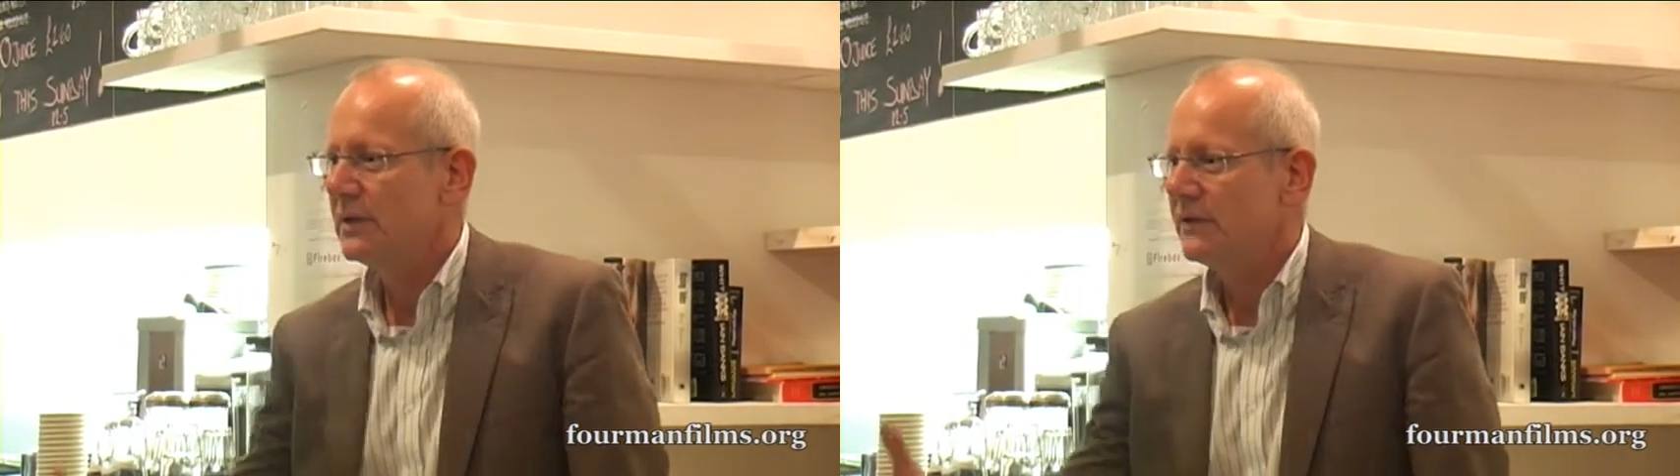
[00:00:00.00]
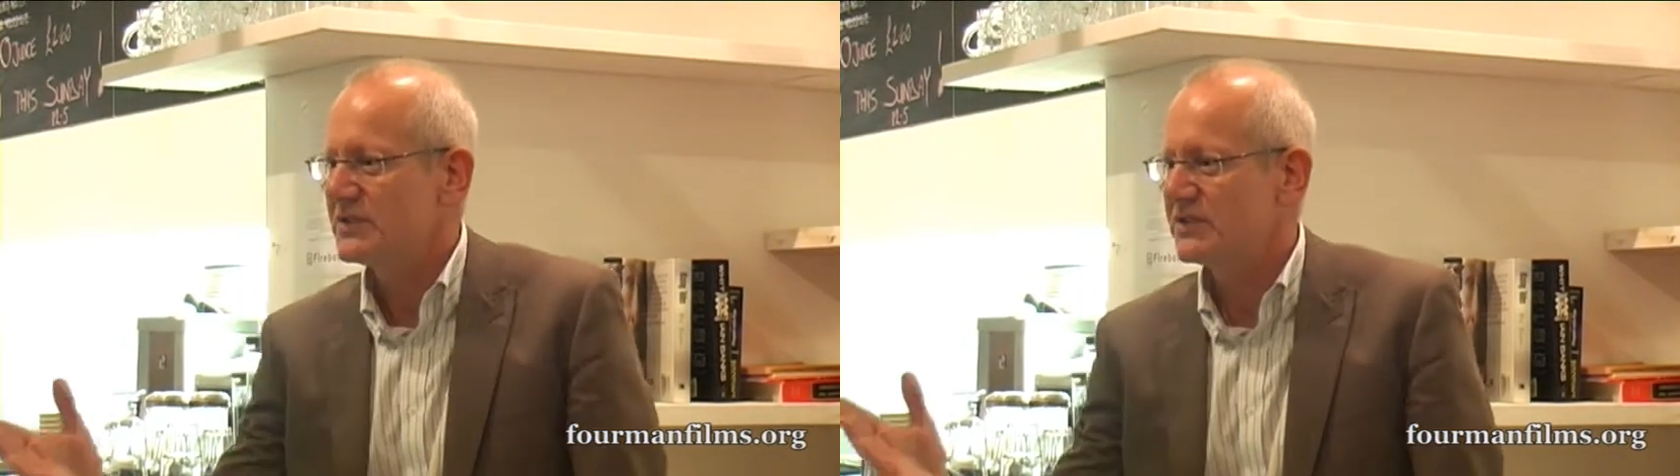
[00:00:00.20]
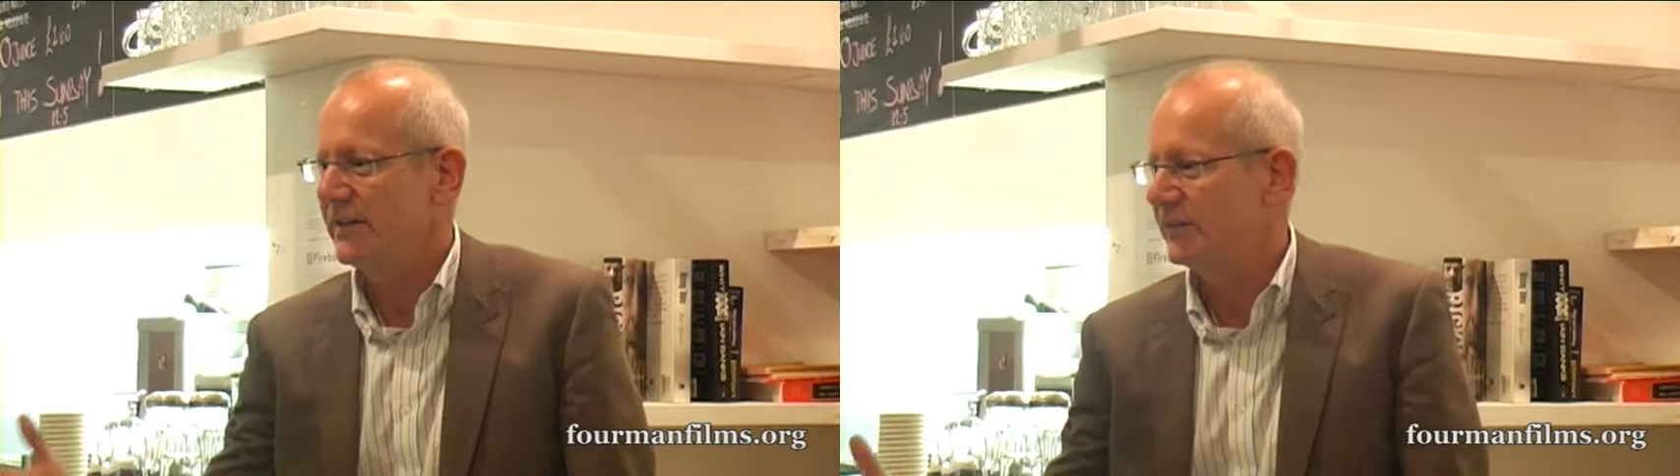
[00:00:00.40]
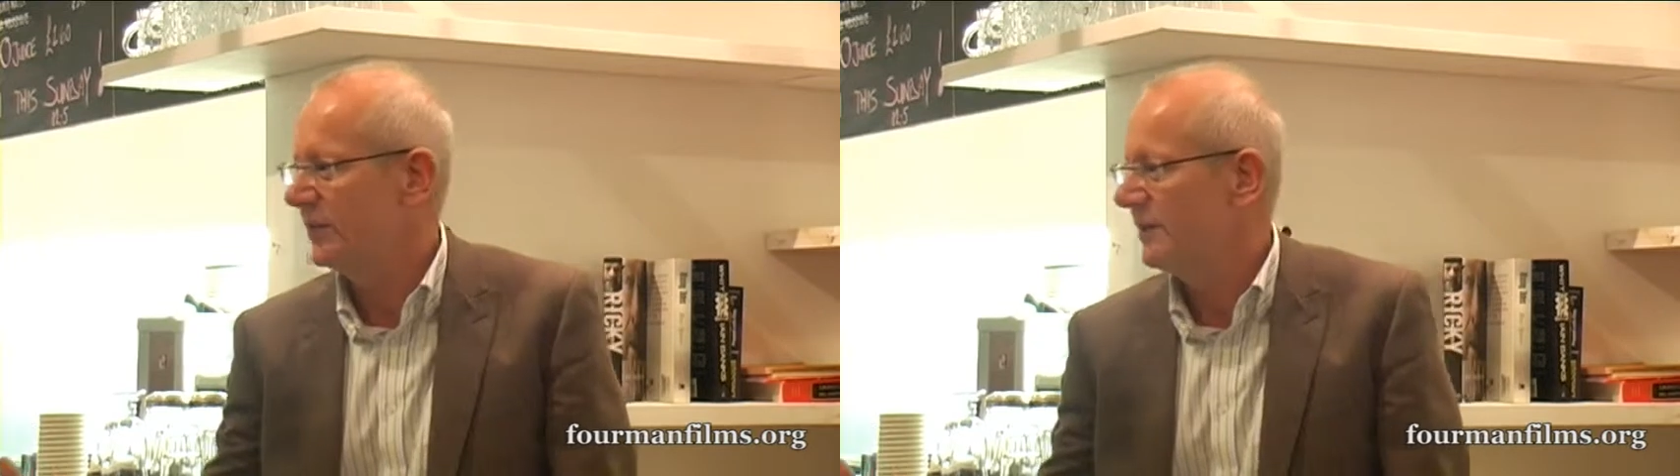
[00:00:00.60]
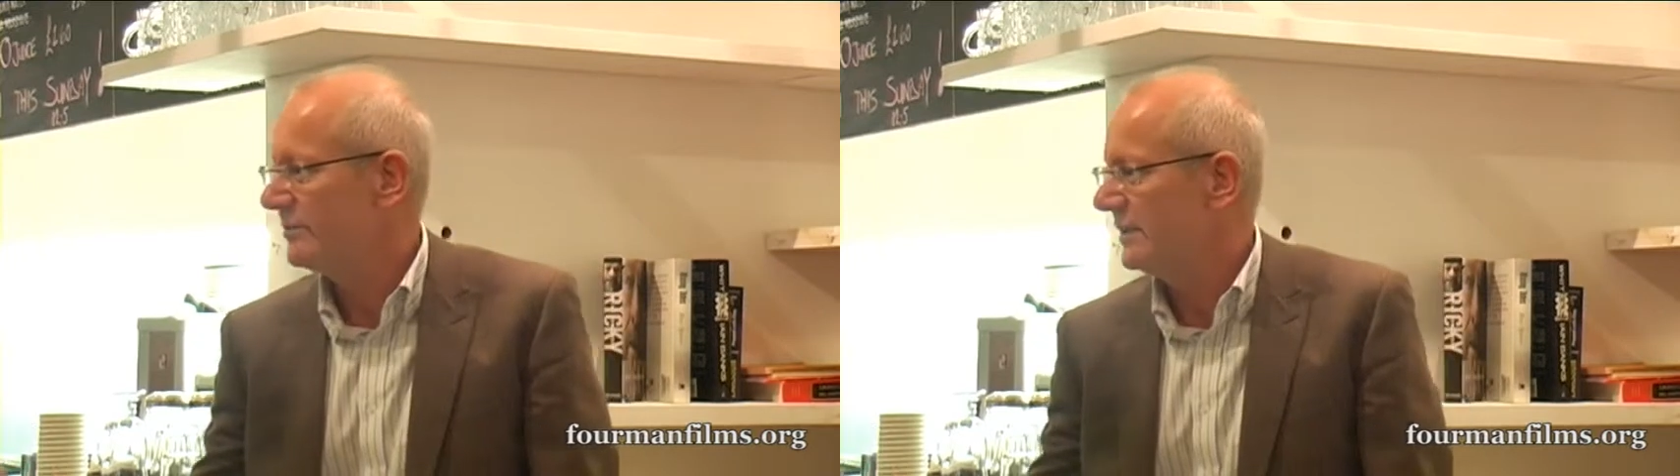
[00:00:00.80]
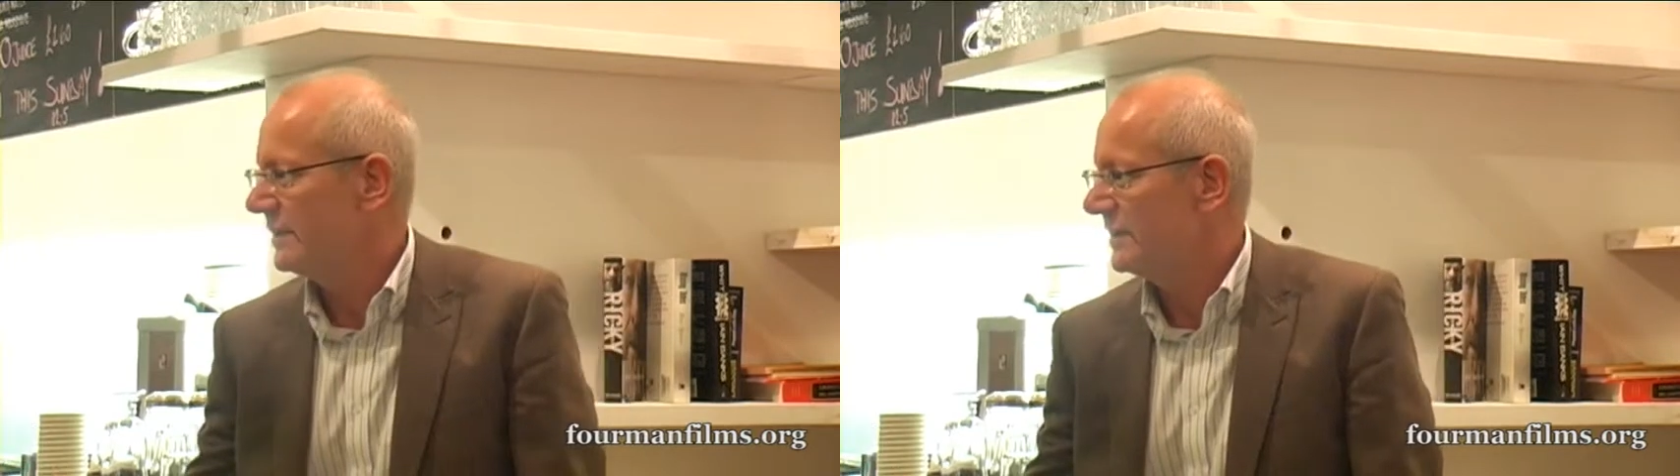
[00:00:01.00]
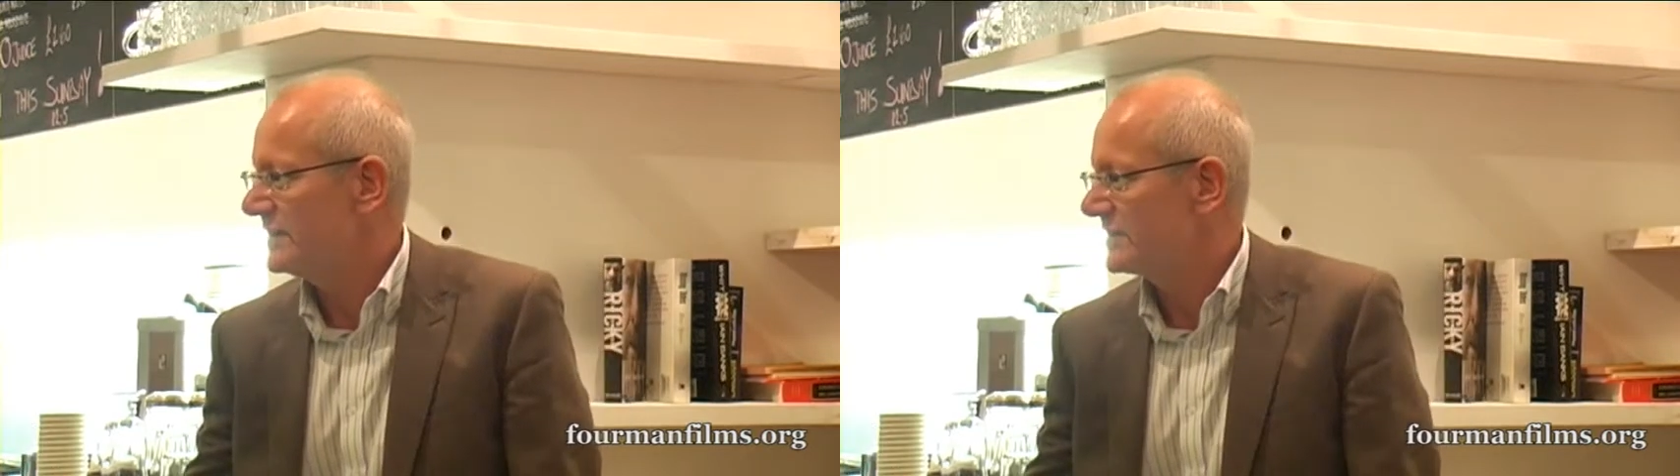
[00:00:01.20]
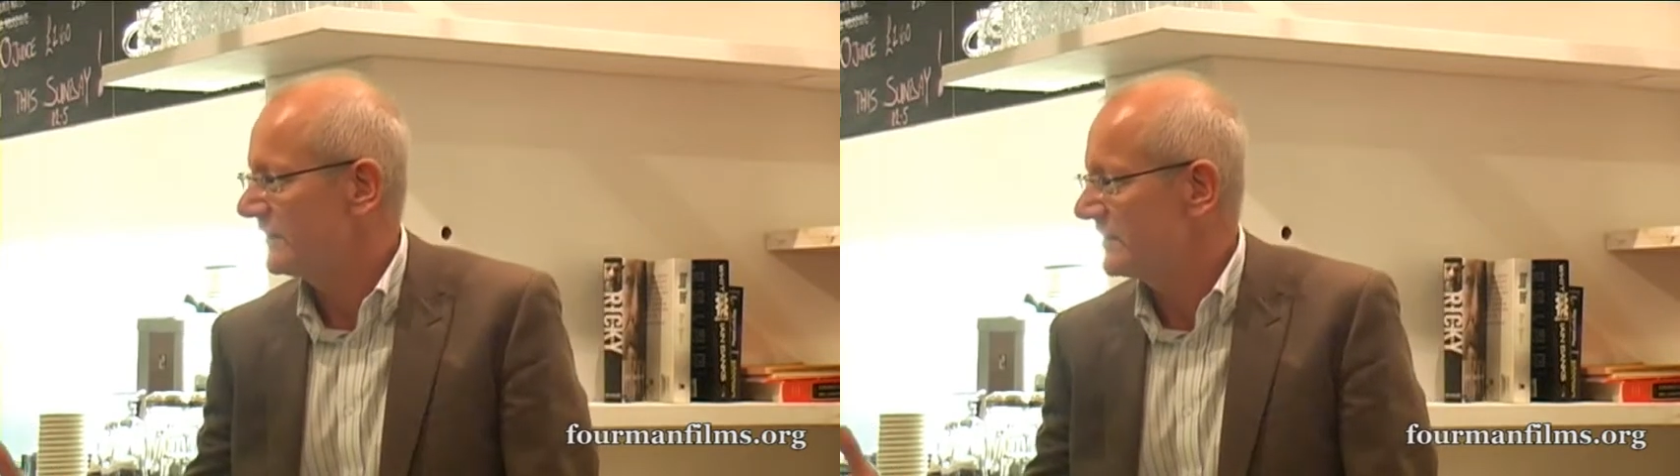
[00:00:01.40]
the centenary
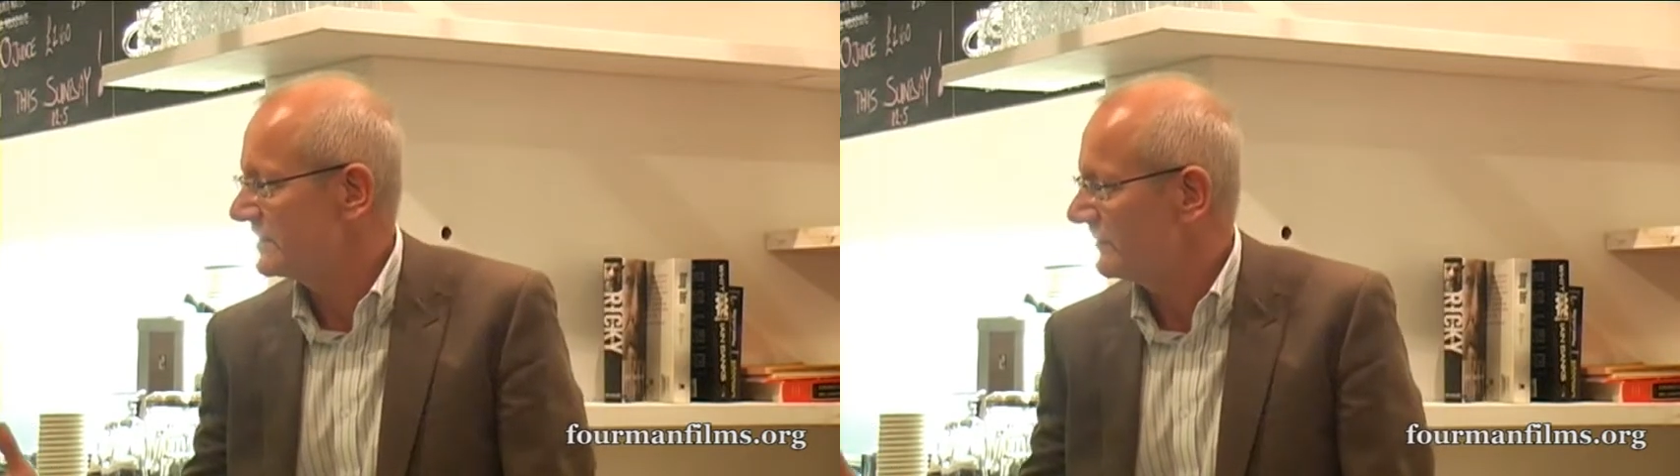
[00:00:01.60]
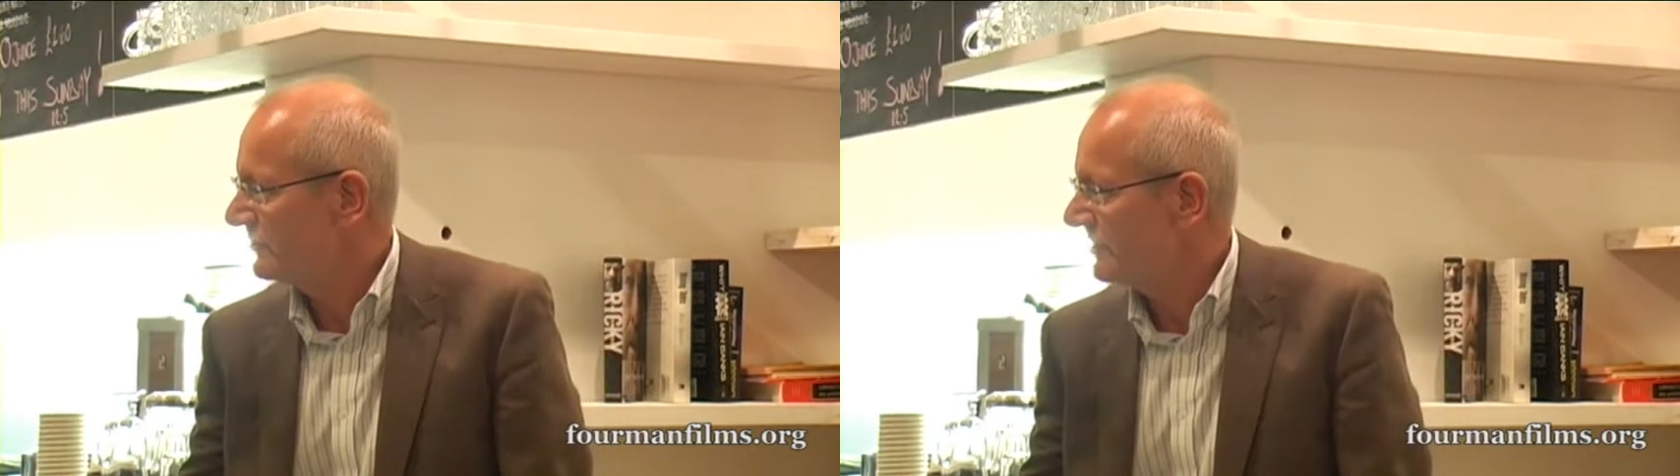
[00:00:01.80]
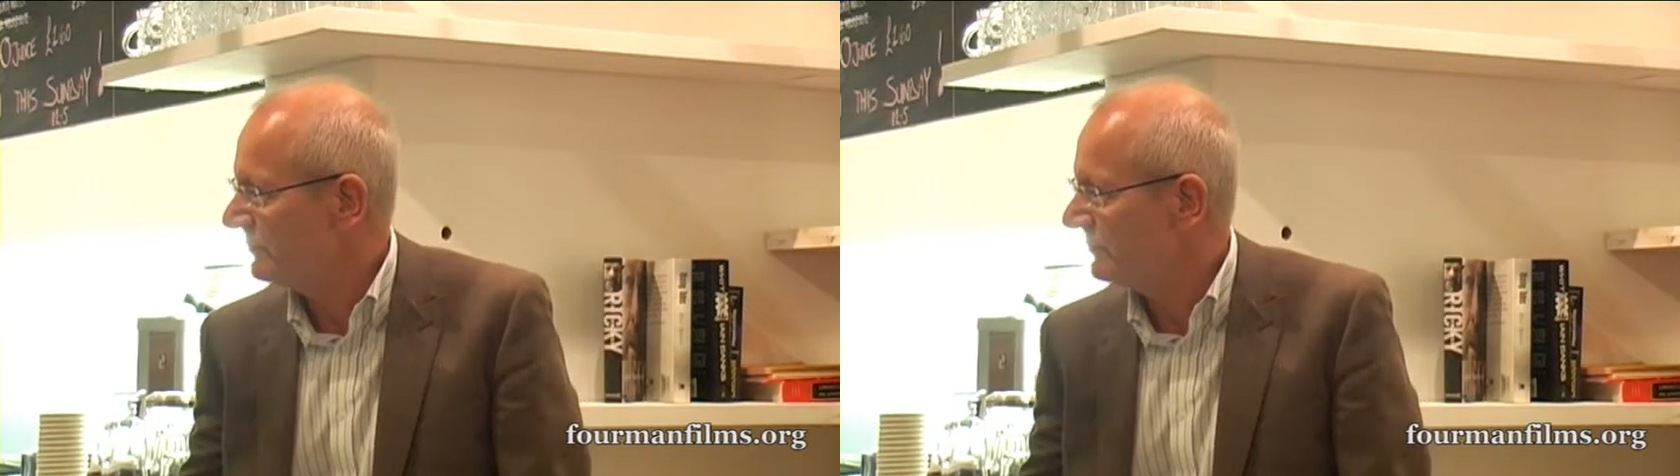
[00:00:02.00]
years of the suffragette